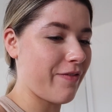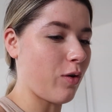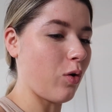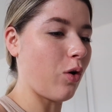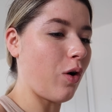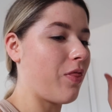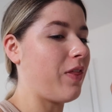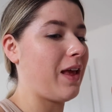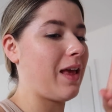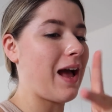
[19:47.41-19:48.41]
for
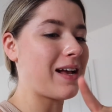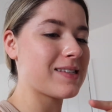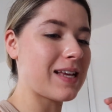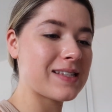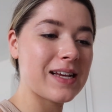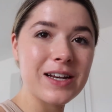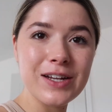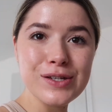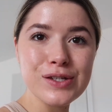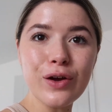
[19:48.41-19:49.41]
the
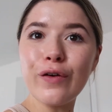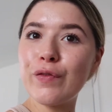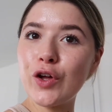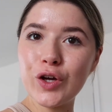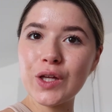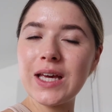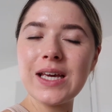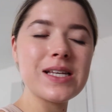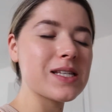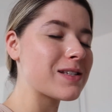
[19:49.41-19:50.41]
aestheticness of the cookies.